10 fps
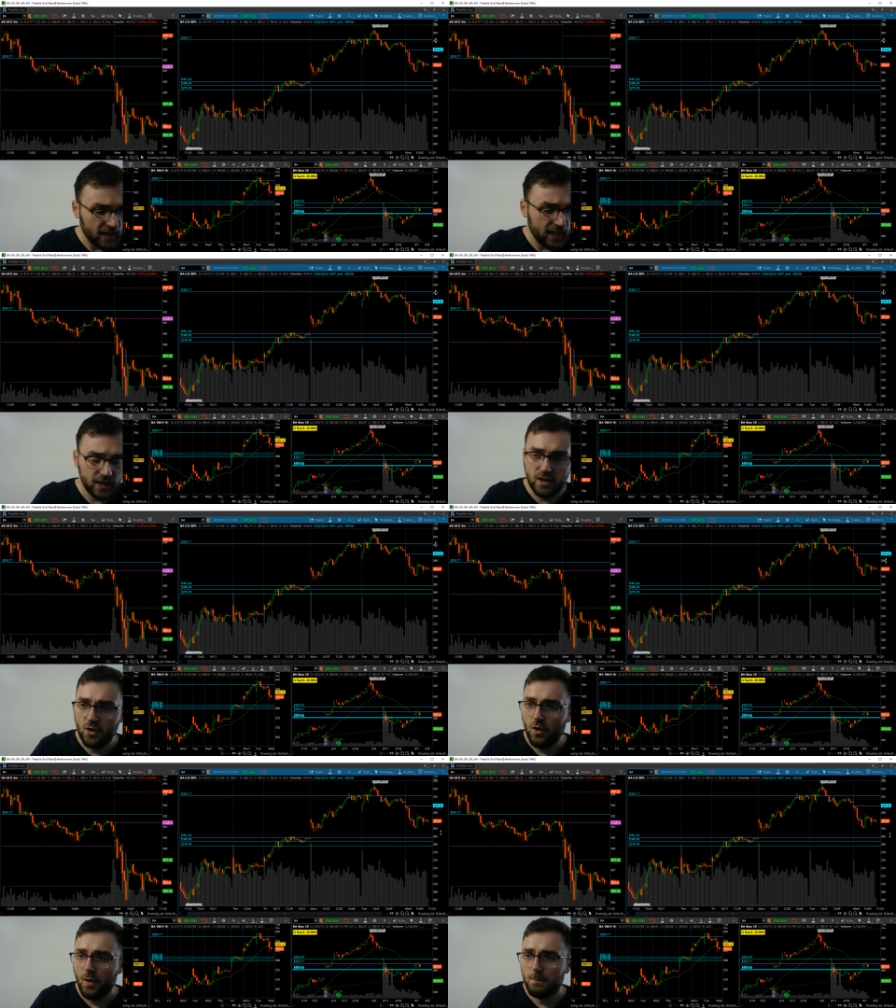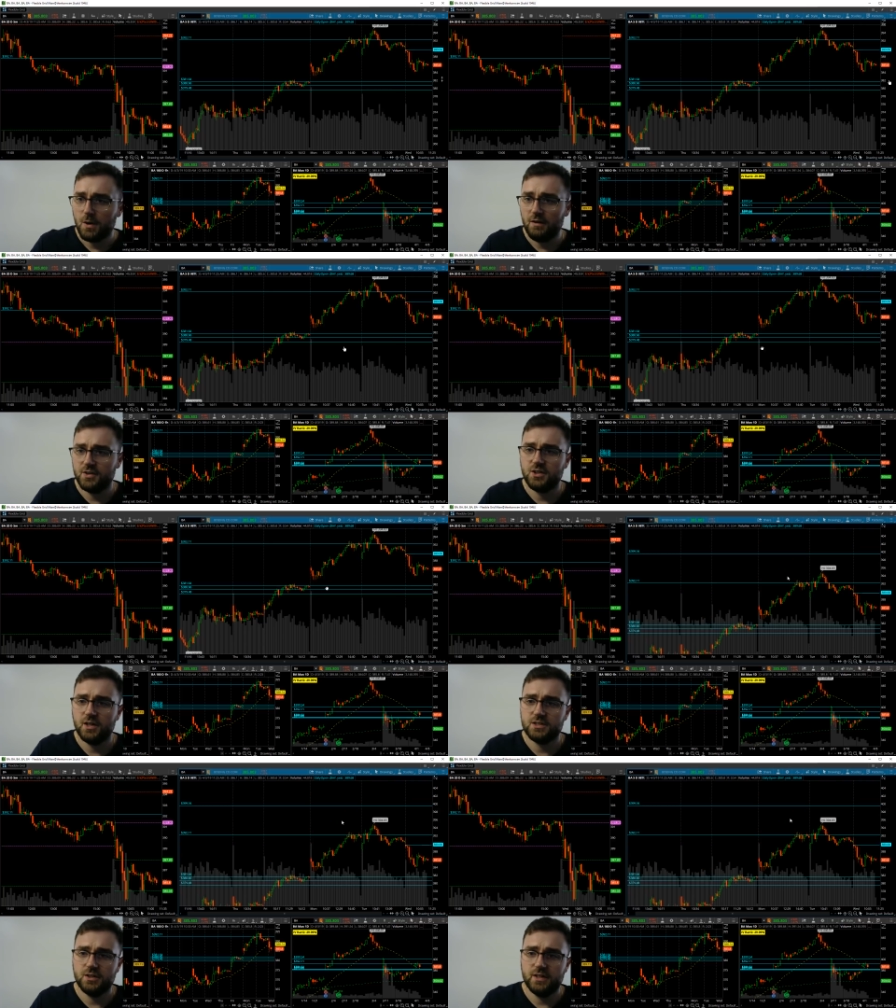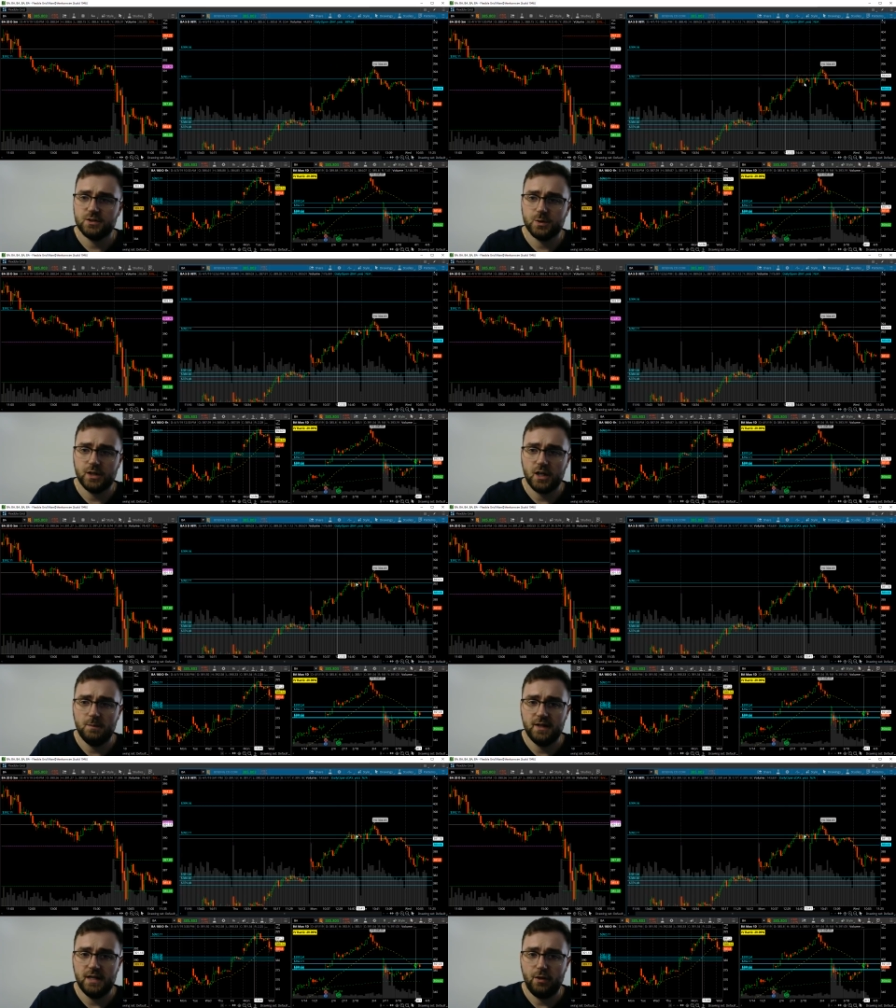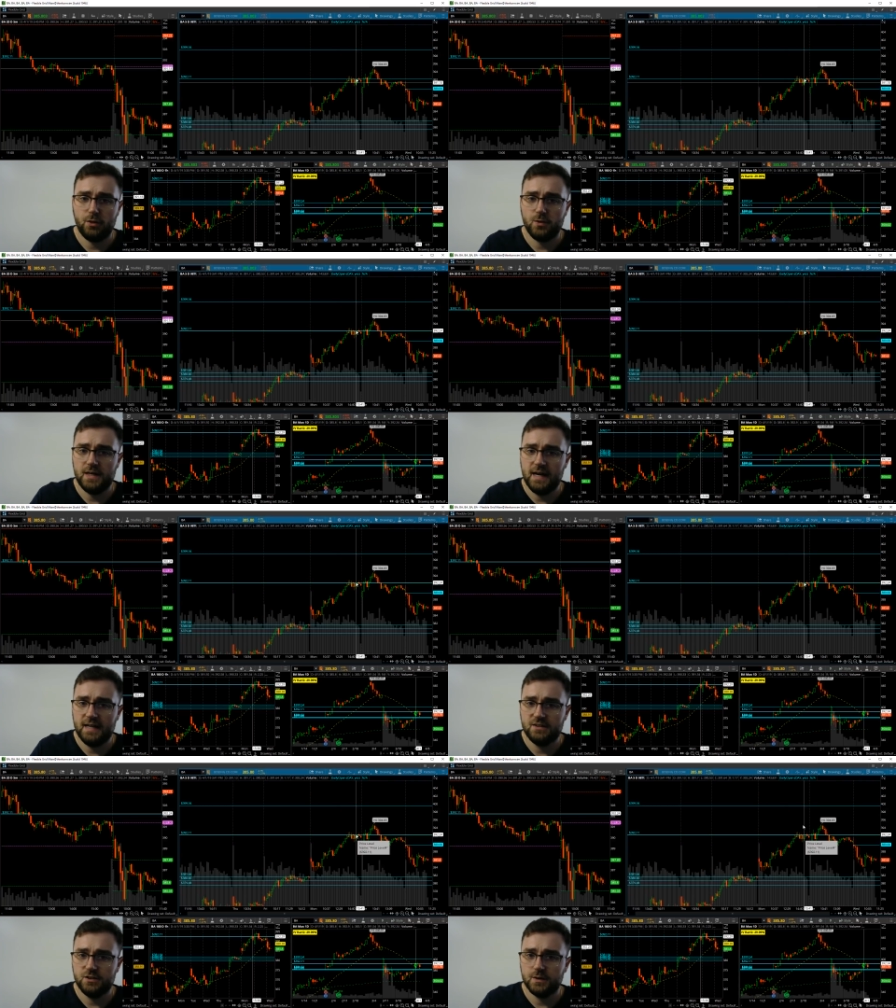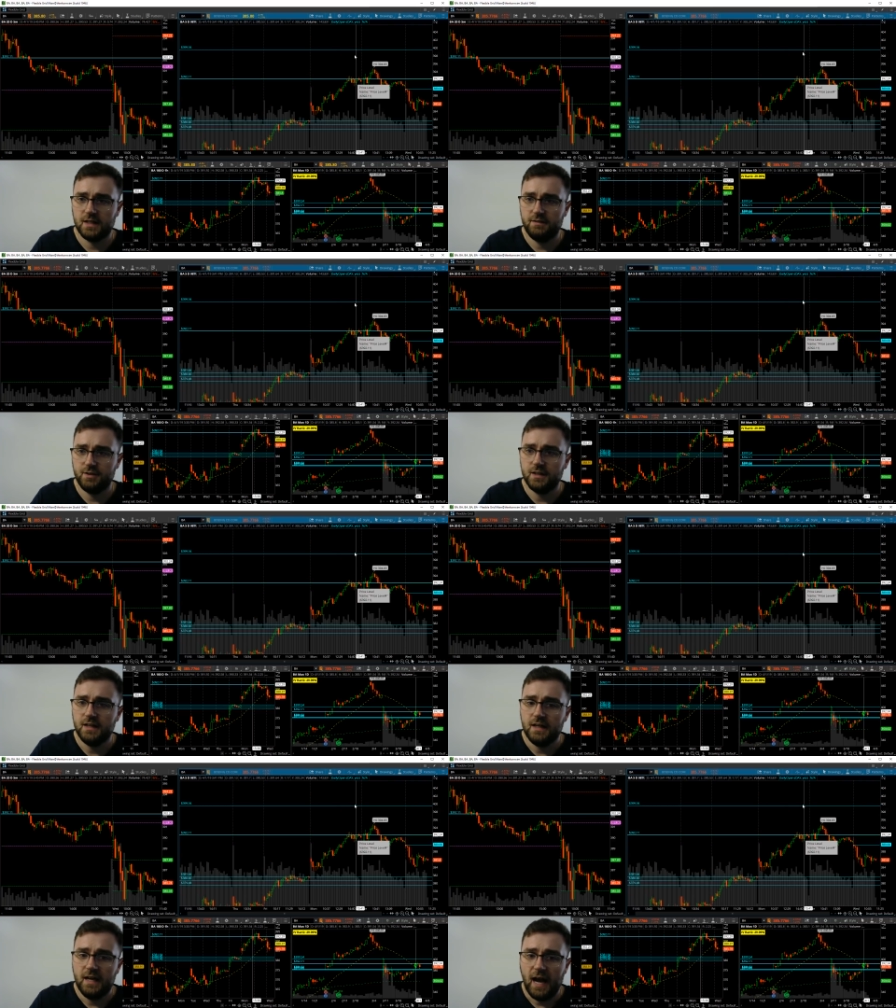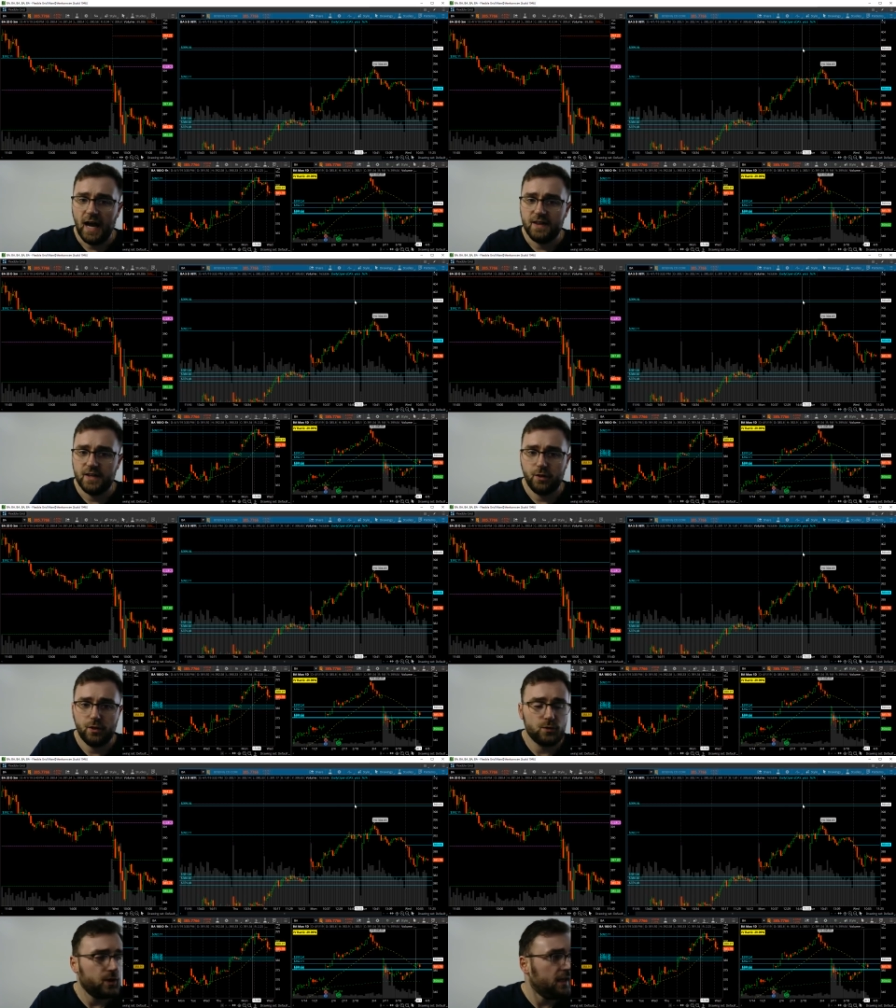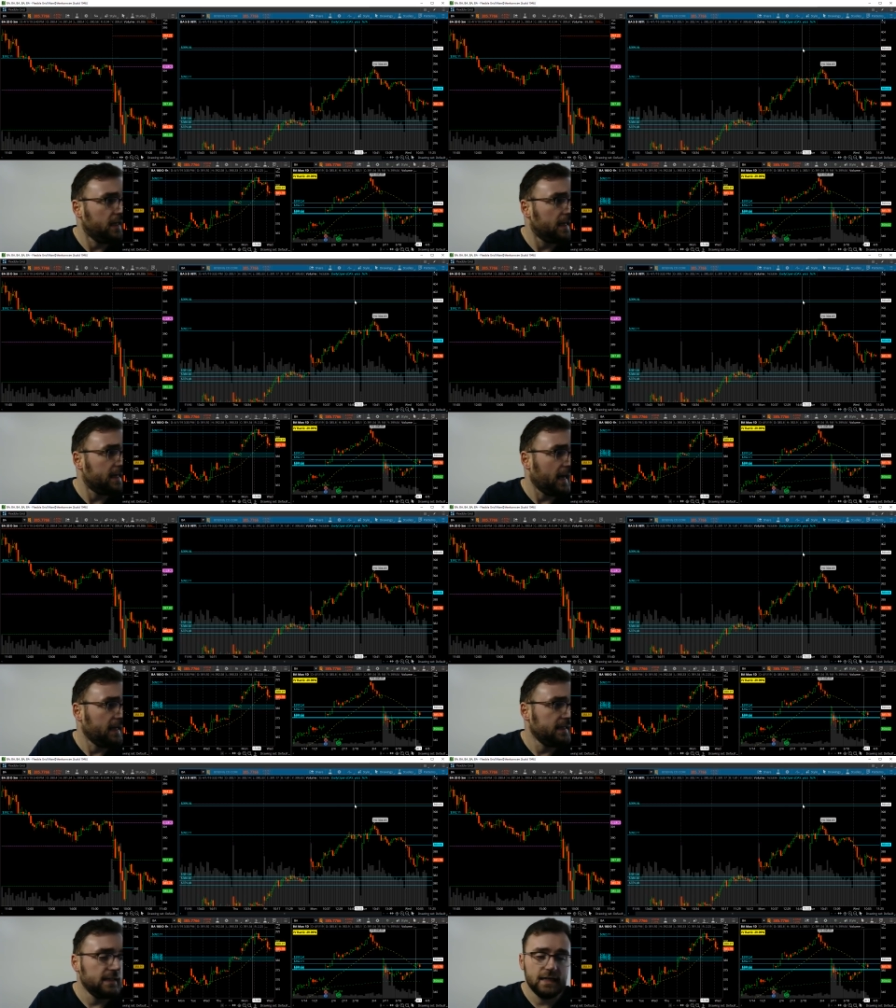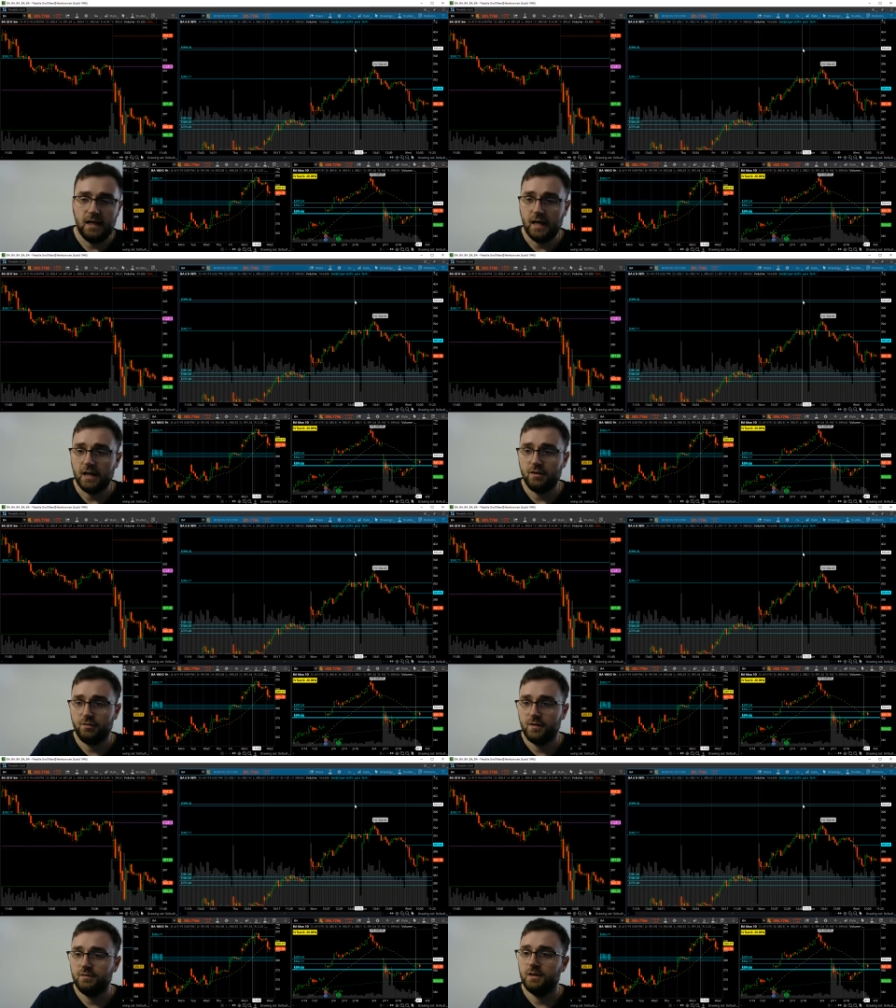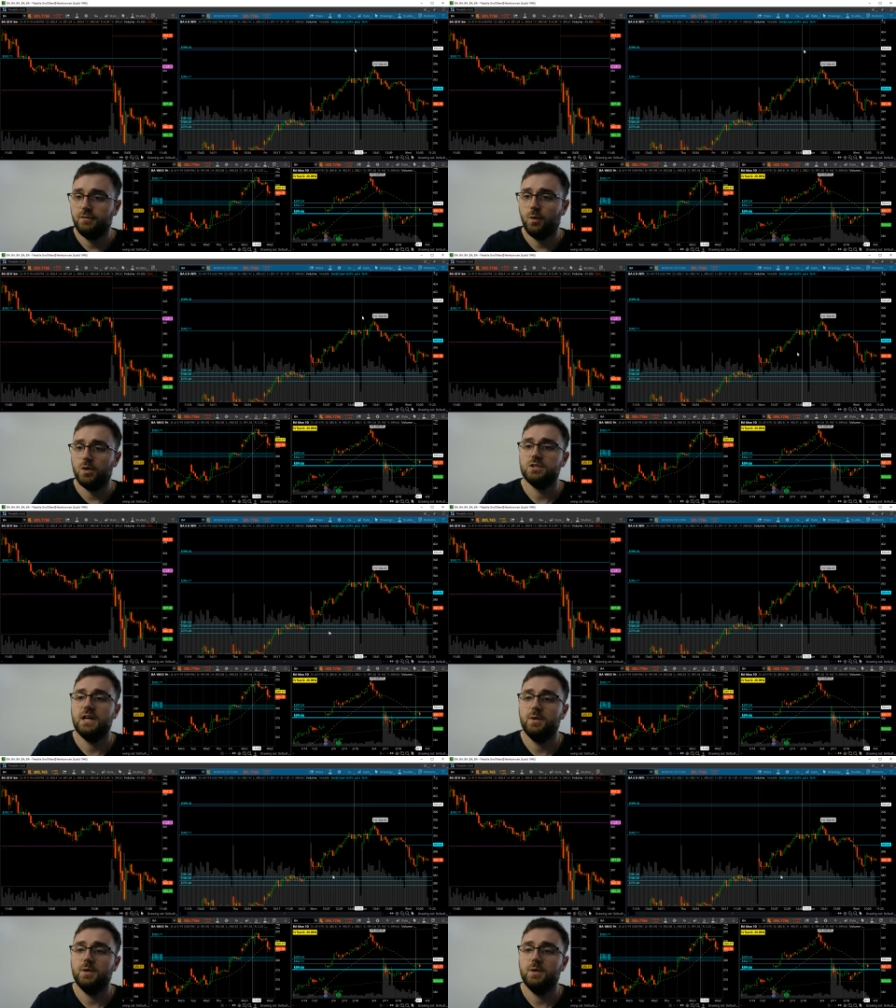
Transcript: And profit targets on this, we're going to come in at 392.11 and then 399.54s.